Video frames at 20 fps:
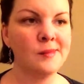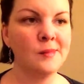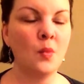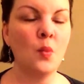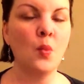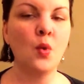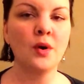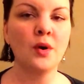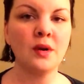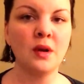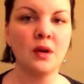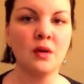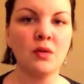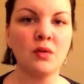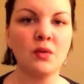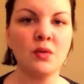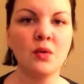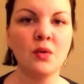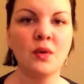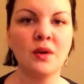working
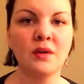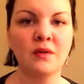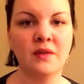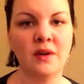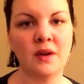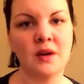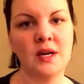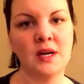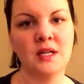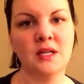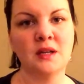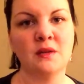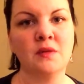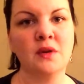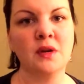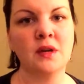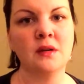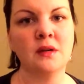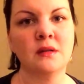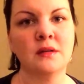through it very
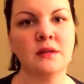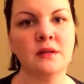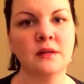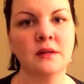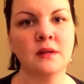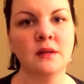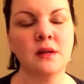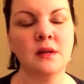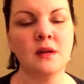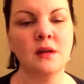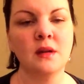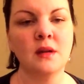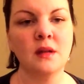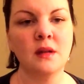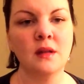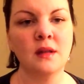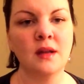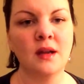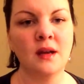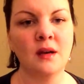different
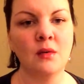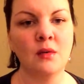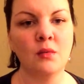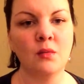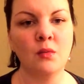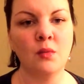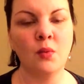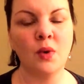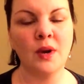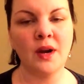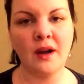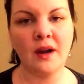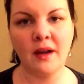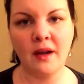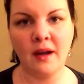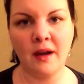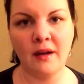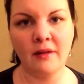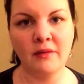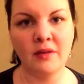than what I
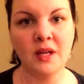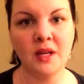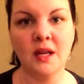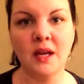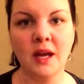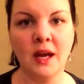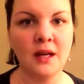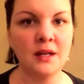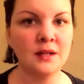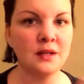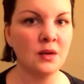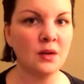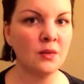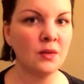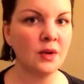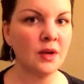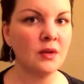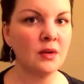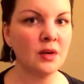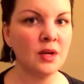have. He had his own
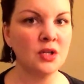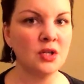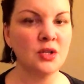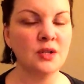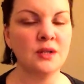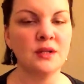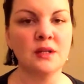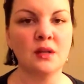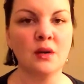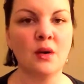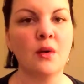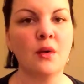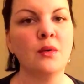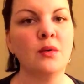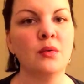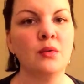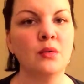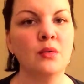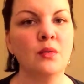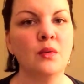other issues to go
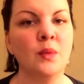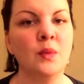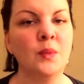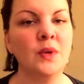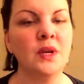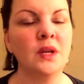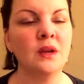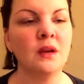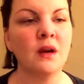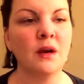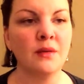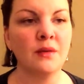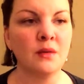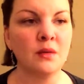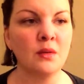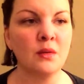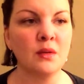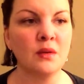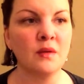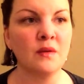through when we had gone
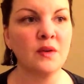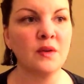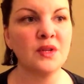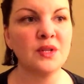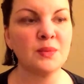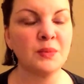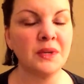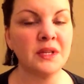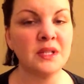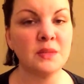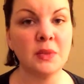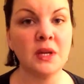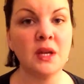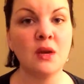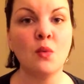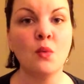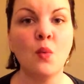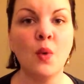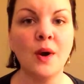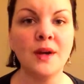through it in the first place, but
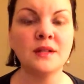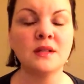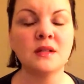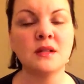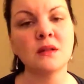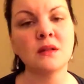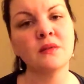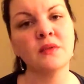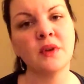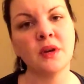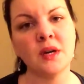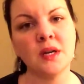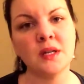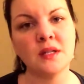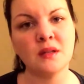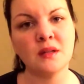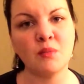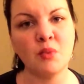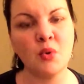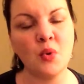he was still very
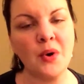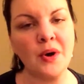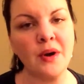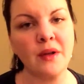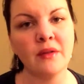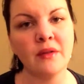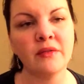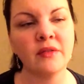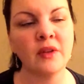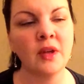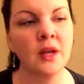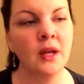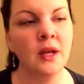supportive.